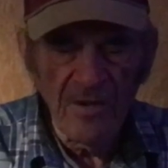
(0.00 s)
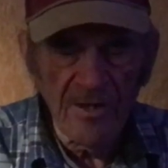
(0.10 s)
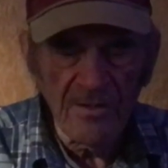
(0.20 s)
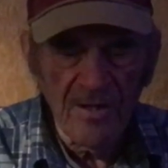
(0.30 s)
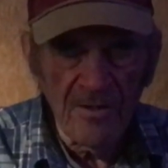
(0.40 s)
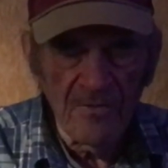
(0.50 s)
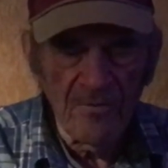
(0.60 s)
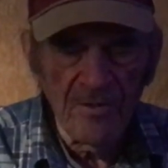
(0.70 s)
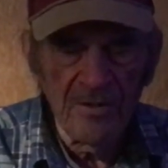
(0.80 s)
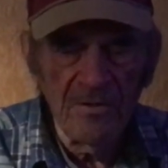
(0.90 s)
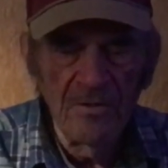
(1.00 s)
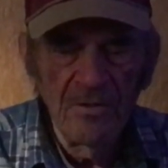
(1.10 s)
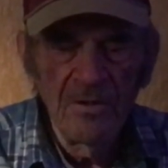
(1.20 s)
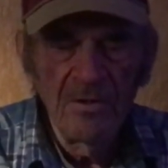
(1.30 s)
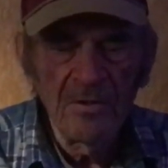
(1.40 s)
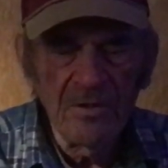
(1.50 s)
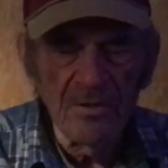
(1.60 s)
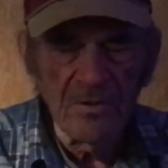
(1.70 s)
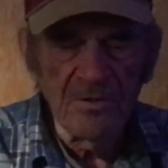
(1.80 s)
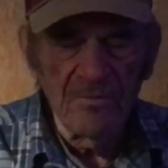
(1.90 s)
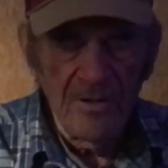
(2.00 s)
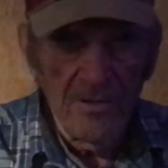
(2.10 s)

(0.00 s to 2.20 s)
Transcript: like that already cooked and ready.